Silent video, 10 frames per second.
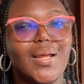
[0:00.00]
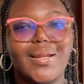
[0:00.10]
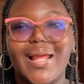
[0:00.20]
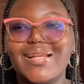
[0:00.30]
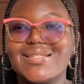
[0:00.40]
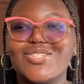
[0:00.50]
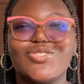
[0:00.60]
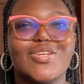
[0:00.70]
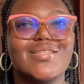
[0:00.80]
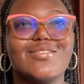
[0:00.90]
Like, this is
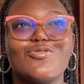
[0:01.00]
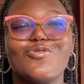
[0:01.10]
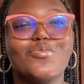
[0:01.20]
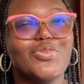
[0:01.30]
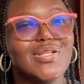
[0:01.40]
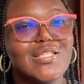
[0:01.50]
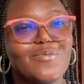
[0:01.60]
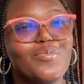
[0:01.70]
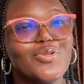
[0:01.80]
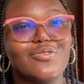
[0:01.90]
just 2
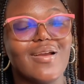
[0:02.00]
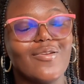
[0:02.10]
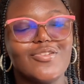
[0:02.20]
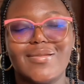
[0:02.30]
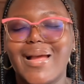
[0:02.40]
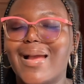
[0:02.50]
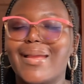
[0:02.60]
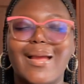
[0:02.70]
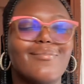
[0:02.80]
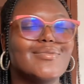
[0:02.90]
months post-graduation.
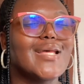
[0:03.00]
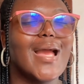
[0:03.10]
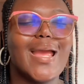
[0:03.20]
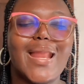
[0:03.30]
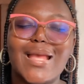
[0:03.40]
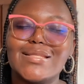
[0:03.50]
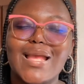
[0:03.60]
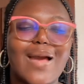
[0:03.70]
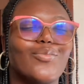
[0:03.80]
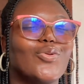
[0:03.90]
I am tired. I
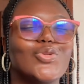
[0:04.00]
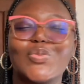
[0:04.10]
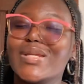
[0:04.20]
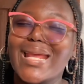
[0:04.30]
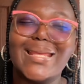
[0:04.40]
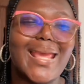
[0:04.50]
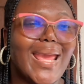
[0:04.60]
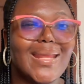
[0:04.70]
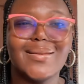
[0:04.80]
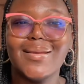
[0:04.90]
say I'm not doing
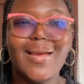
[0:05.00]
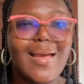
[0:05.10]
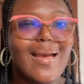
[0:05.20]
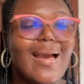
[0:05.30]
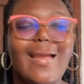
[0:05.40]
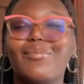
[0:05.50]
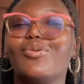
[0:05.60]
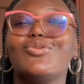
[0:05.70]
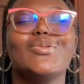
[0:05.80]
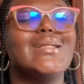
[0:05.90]
again. I am
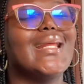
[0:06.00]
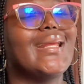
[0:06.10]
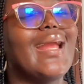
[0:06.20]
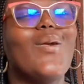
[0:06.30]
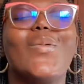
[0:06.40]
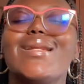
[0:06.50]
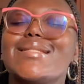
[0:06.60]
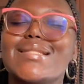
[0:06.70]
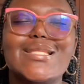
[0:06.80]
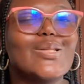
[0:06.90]
not doing again. What
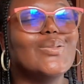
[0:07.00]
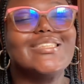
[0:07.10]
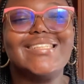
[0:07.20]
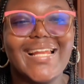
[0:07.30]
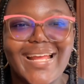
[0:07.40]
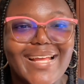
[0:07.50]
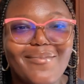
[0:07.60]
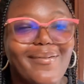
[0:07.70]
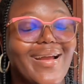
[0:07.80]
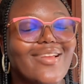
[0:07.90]
is it? Oh, Shelley.
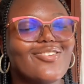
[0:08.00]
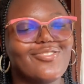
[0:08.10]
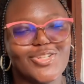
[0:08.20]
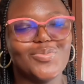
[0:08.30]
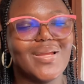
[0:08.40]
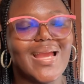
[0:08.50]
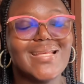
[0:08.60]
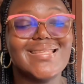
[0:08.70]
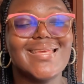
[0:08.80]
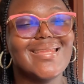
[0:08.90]
But trust me,
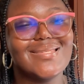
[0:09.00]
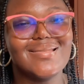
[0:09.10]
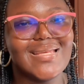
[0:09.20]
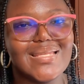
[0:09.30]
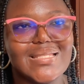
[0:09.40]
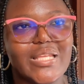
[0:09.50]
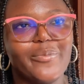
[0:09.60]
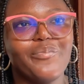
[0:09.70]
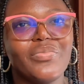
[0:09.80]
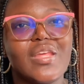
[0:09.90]
guys, it is not
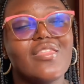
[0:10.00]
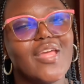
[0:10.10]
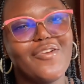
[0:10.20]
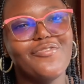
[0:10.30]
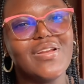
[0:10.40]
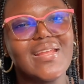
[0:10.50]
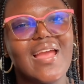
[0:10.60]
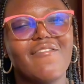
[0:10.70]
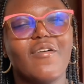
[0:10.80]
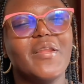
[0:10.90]
easy. Thankfully,
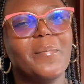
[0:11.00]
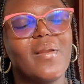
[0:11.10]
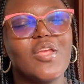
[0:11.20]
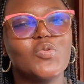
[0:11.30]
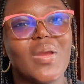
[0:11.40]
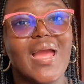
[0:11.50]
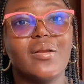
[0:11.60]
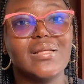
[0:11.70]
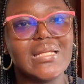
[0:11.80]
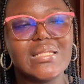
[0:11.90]
I found a place where I
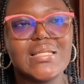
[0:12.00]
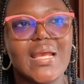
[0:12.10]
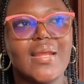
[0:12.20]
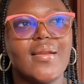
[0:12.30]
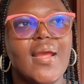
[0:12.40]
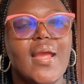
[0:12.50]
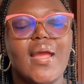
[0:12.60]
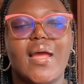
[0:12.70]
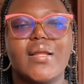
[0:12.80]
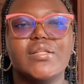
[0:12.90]
could intern,
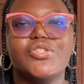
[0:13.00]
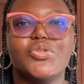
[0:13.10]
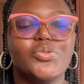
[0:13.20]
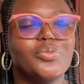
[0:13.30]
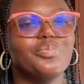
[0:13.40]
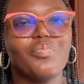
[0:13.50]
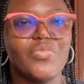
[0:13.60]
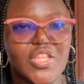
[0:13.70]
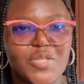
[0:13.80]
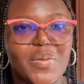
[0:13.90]
and
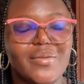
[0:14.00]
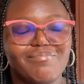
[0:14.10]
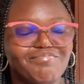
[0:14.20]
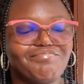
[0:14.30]
it's been